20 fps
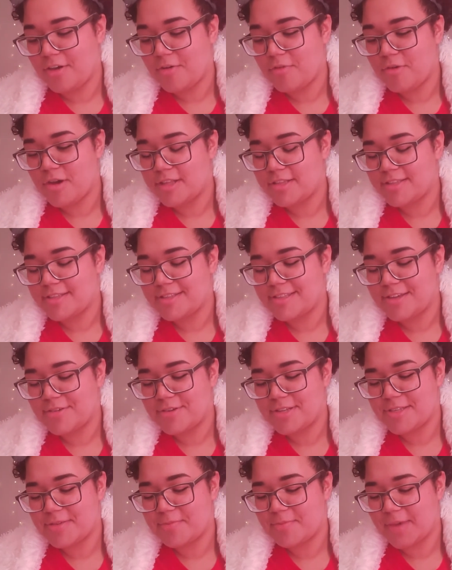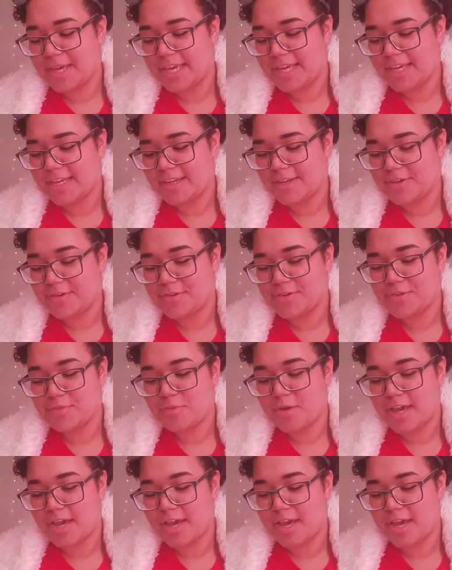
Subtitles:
Once there was a man whose